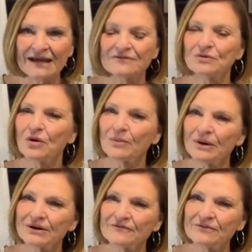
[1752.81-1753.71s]
If you want
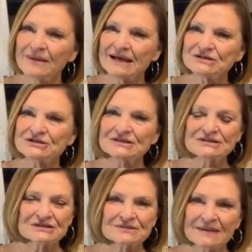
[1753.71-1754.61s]
more
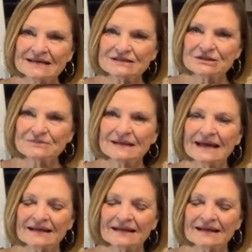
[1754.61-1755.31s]
information, just message me.